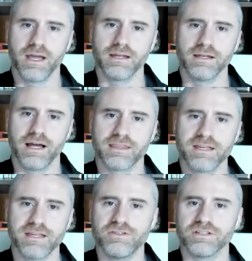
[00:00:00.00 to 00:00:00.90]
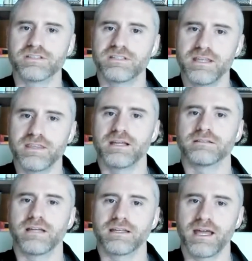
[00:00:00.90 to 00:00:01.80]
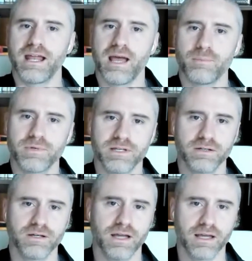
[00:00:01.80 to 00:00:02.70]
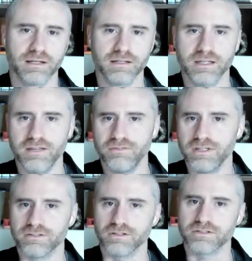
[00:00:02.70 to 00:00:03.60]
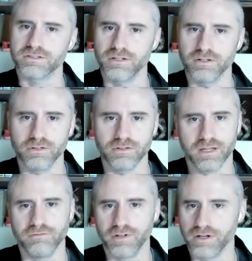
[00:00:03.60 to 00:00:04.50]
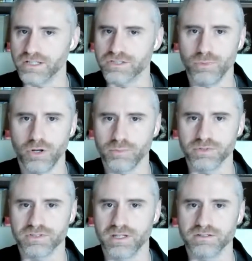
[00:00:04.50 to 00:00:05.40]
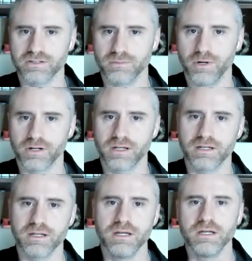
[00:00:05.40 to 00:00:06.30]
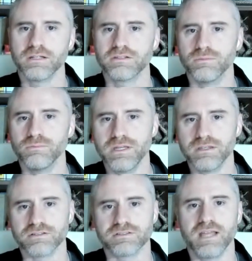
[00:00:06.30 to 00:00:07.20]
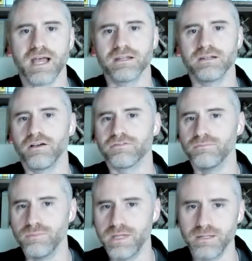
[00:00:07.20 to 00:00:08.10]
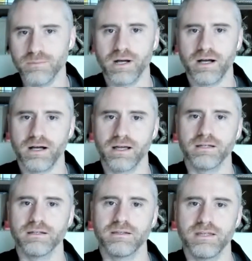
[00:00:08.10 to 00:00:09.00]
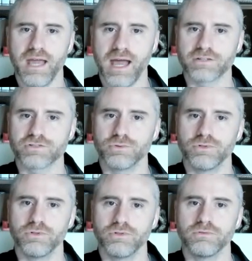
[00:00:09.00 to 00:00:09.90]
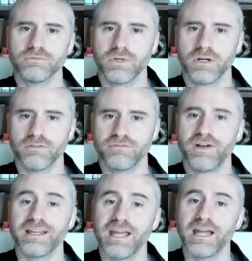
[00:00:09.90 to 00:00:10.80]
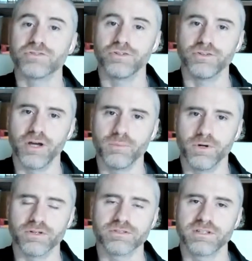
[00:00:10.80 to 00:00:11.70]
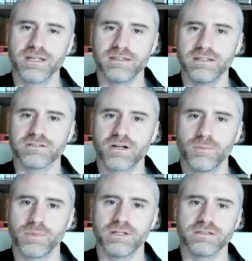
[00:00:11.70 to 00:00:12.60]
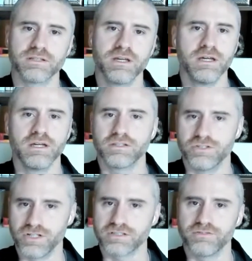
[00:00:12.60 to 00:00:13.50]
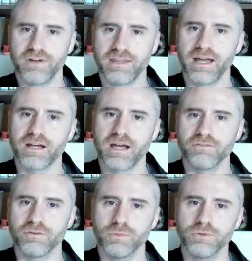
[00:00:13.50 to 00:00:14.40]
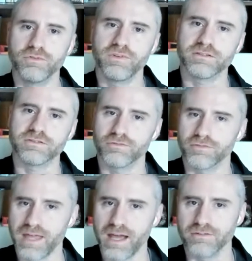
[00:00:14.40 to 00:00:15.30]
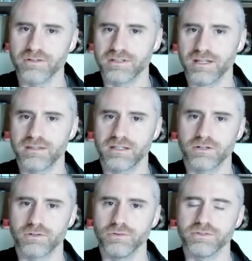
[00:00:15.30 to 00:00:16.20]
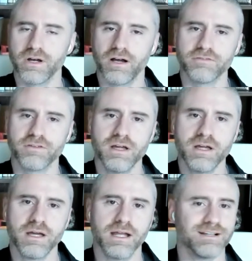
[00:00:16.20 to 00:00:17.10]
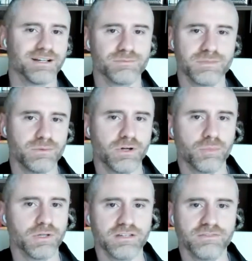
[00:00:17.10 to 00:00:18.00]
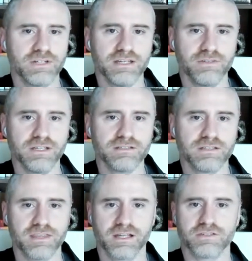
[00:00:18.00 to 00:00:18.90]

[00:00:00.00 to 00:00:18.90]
And I think you just see things like that happening, and EVs are still a very small percentage of the market. To me, there's not enough meat behind the actual uh, financial numbers in these companies to justify that kind of a move. And so, for that reason, I think it cools off. It doesn't mean we don't believe in EVs.